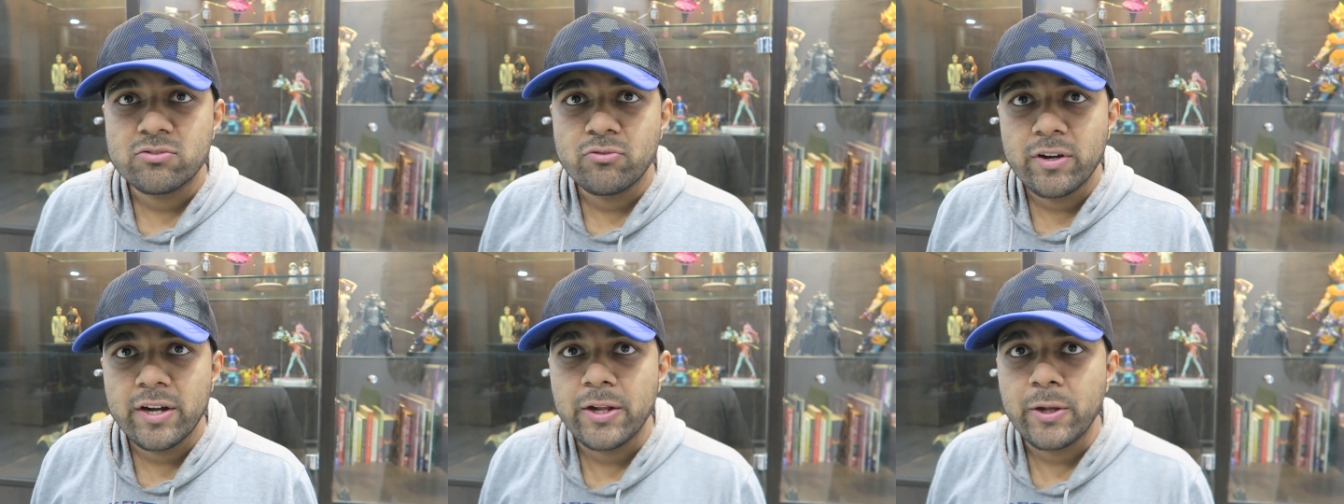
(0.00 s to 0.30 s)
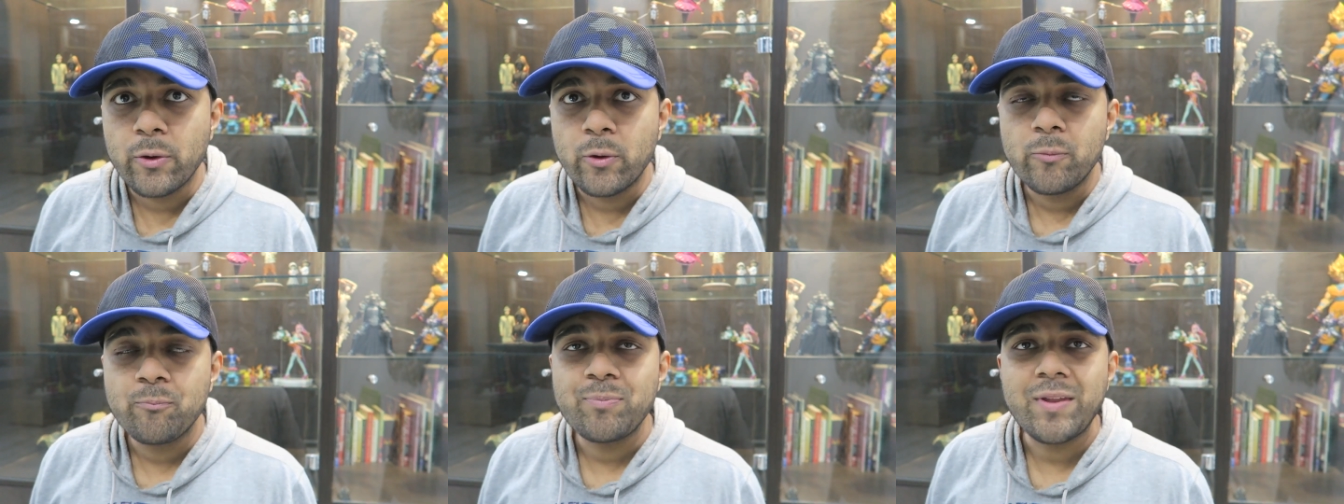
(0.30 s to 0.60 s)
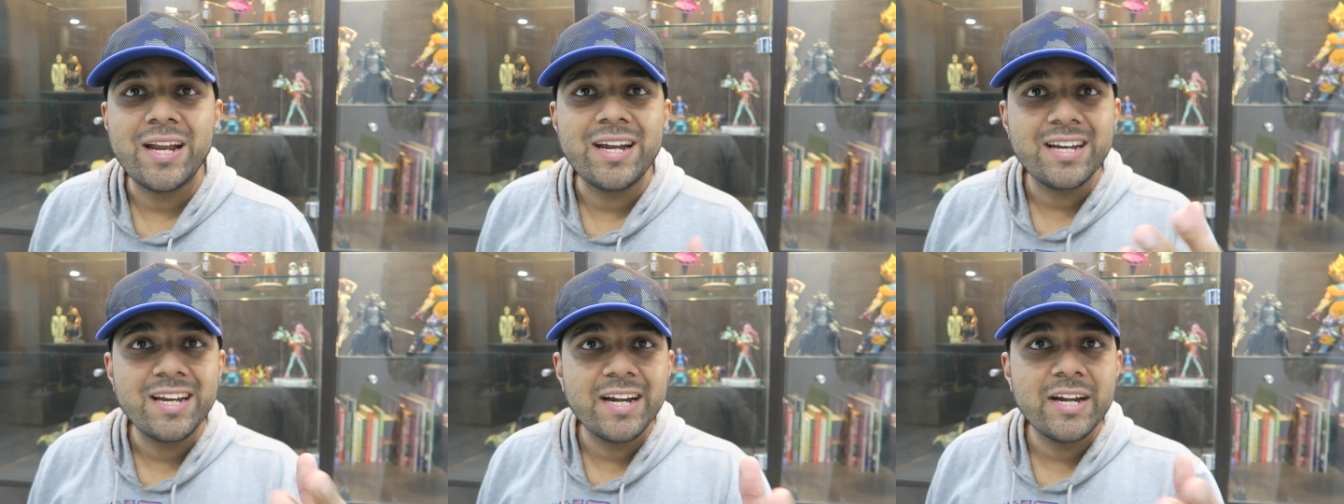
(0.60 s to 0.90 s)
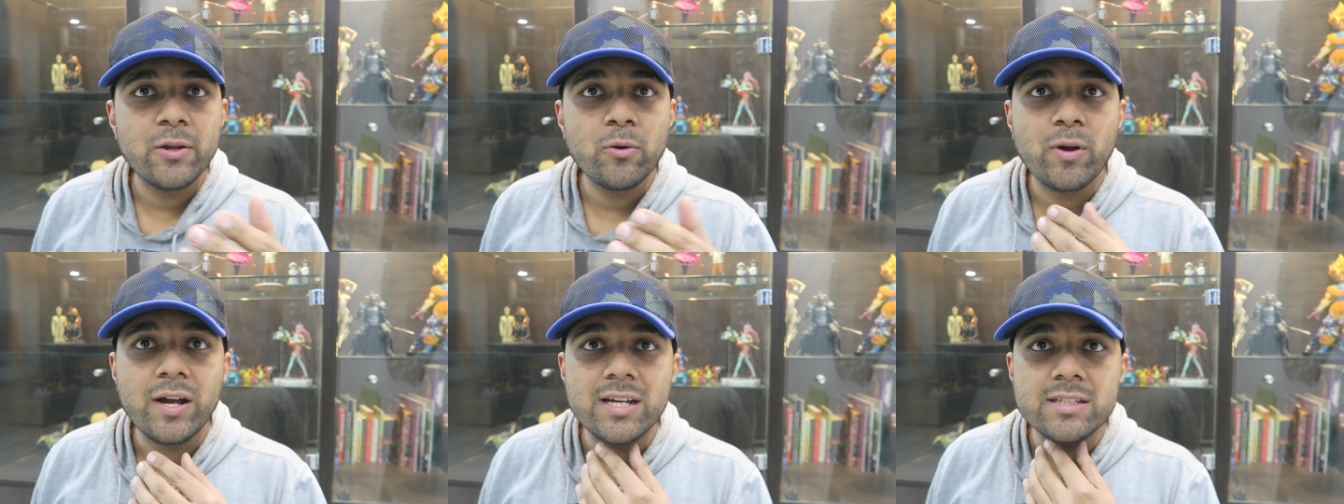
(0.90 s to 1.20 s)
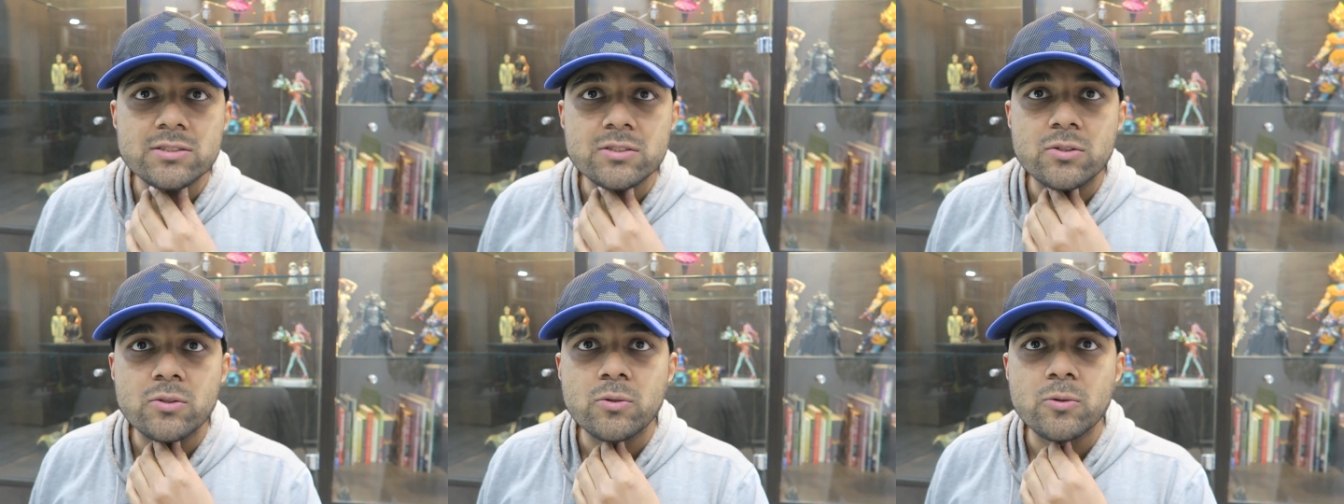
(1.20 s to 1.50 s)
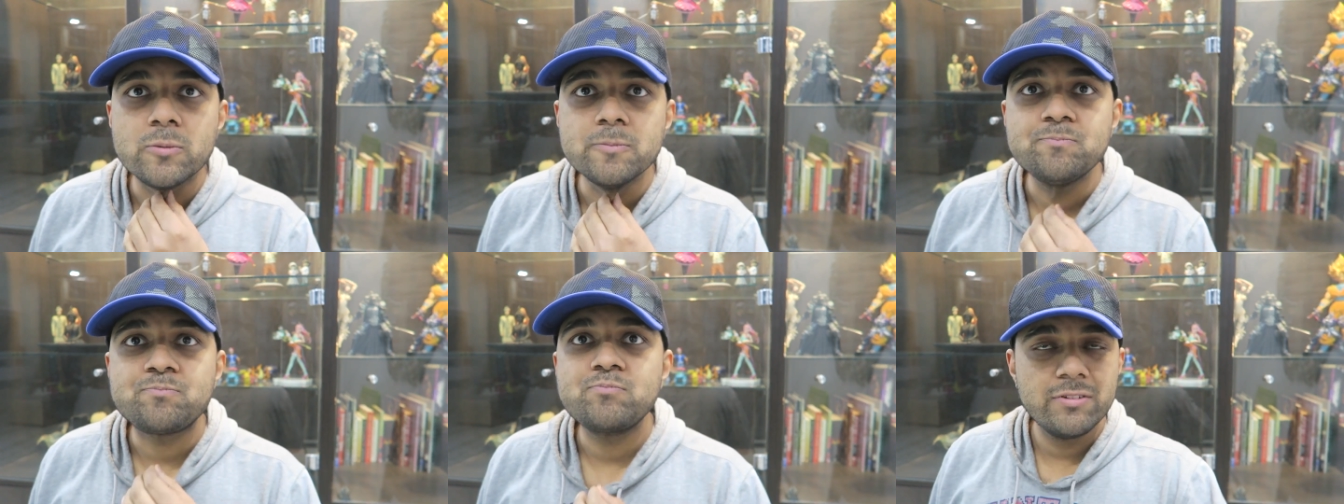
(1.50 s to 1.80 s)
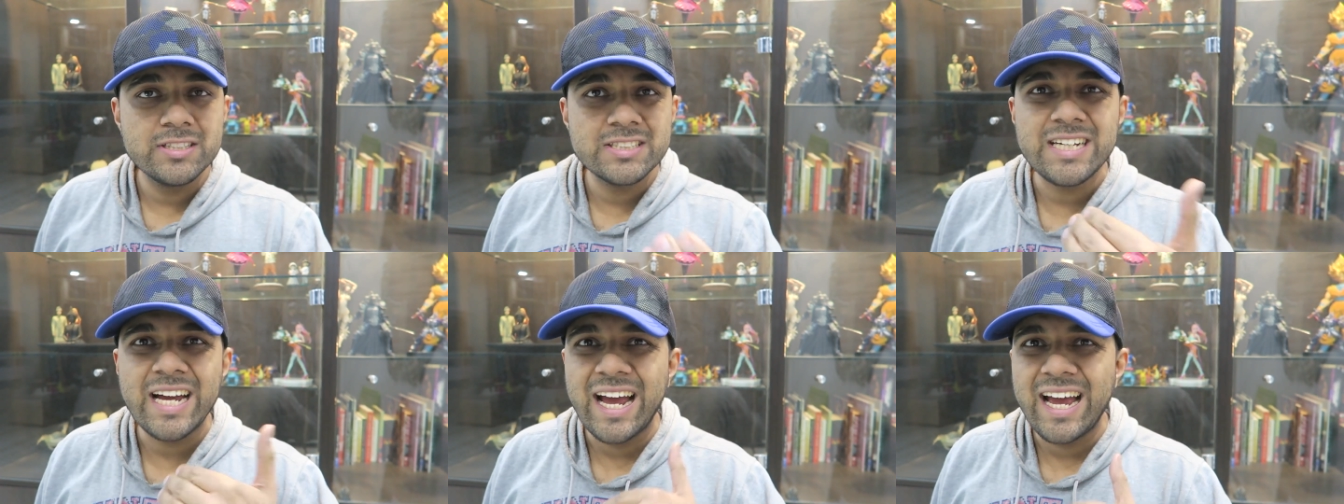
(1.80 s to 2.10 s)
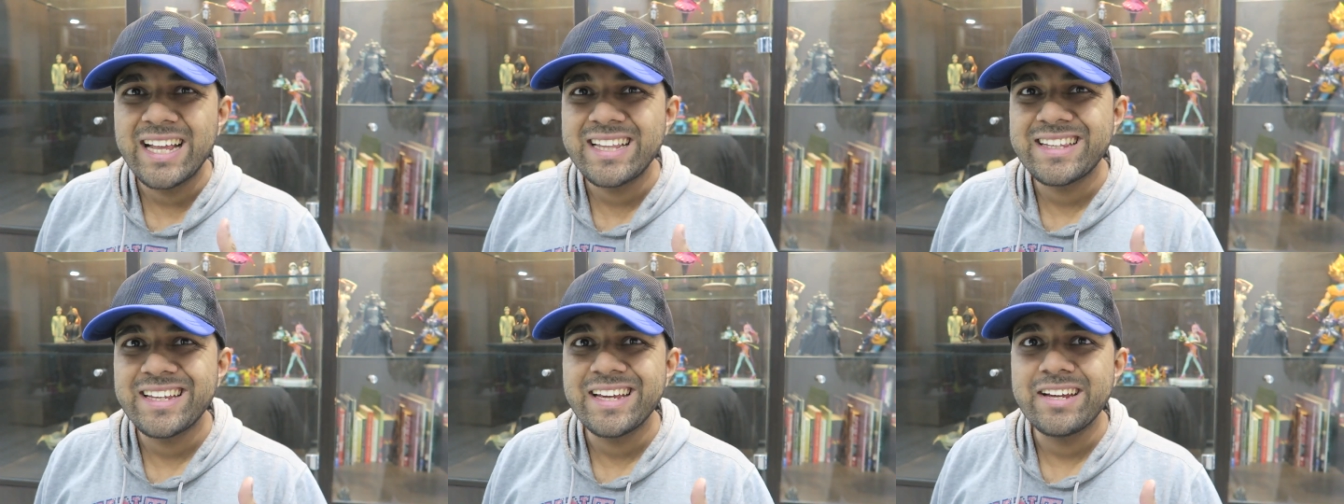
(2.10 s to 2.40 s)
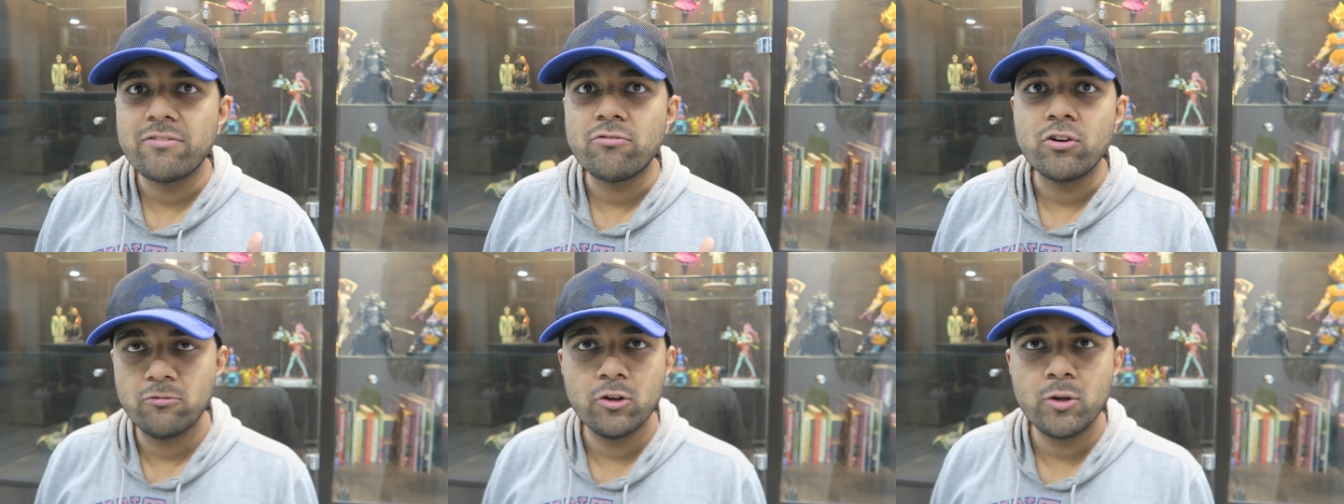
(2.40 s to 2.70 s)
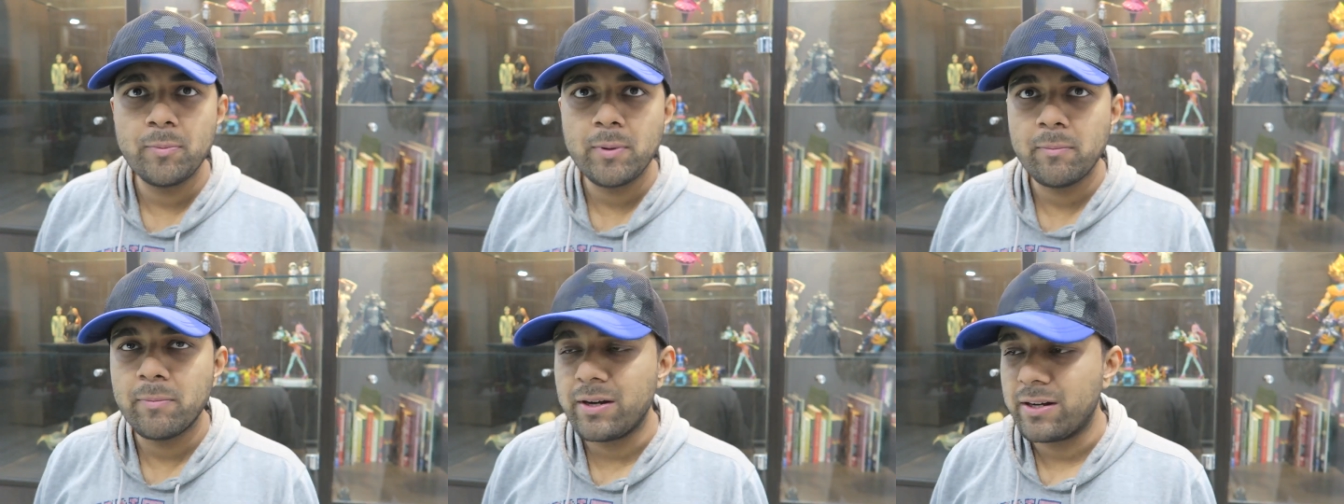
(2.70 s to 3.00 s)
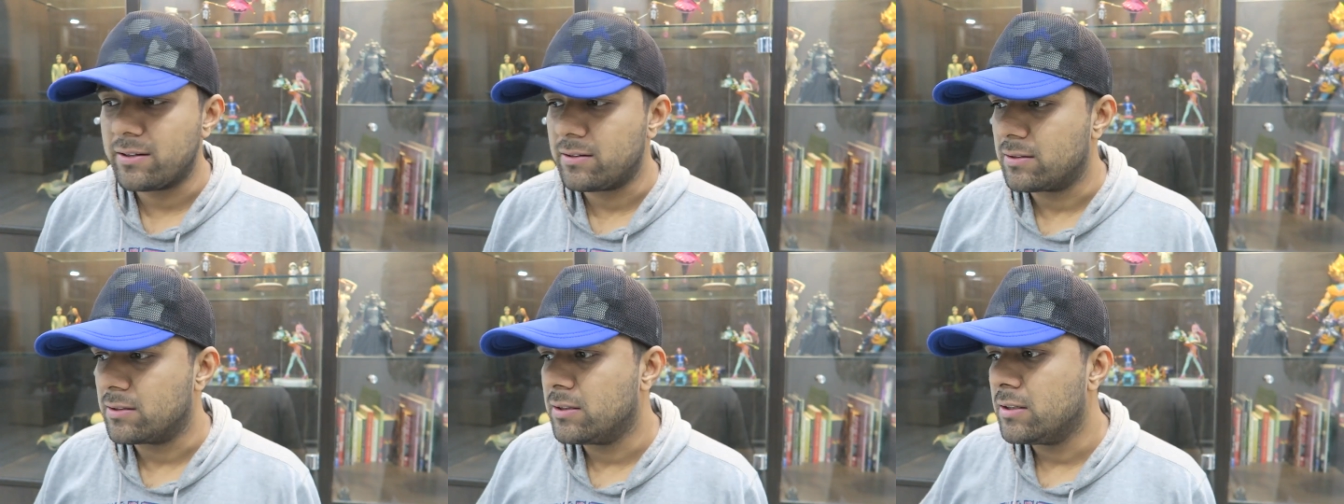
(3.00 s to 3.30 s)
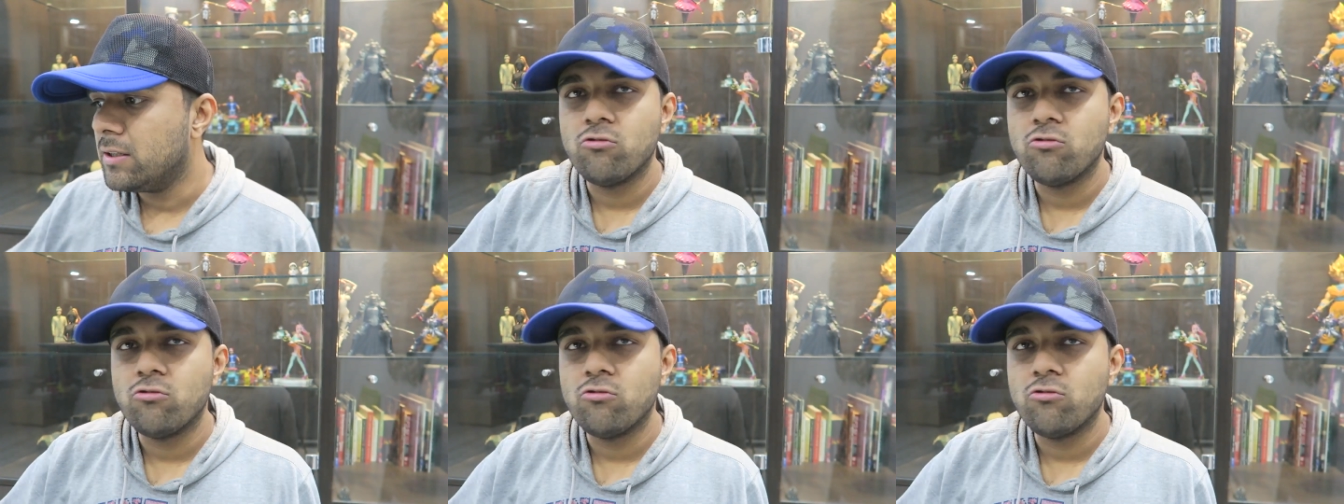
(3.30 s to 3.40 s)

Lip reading: video and let you guys know which I think would be better.